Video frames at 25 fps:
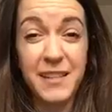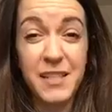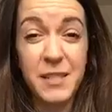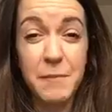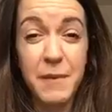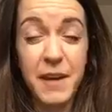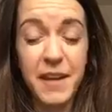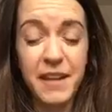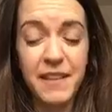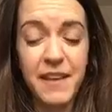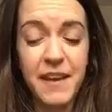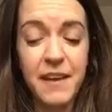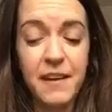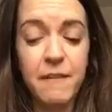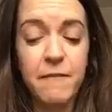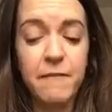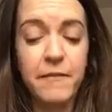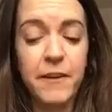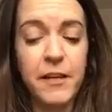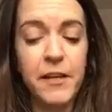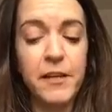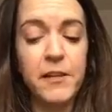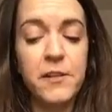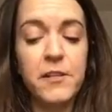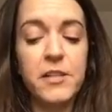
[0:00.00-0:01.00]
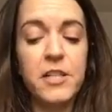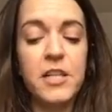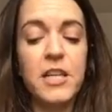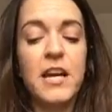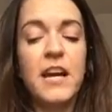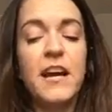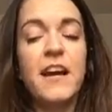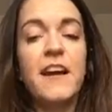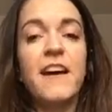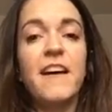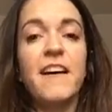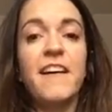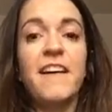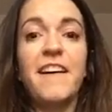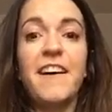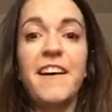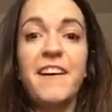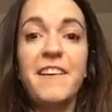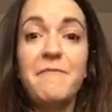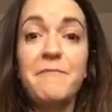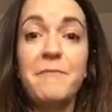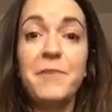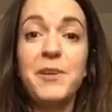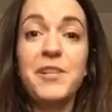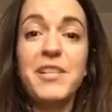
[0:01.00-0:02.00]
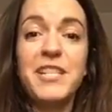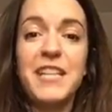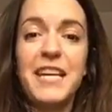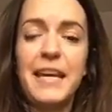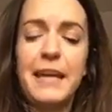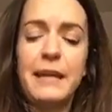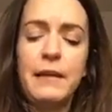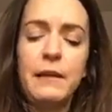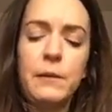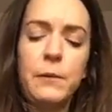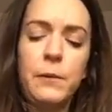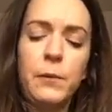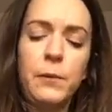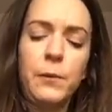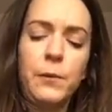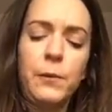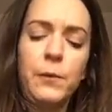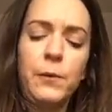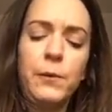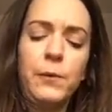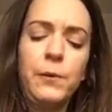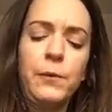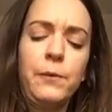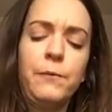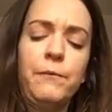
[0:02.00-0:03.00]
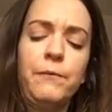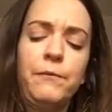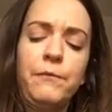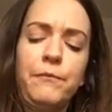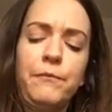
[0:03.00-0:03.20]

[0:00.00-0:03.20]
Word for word: to make the egg float? I have put in, oh,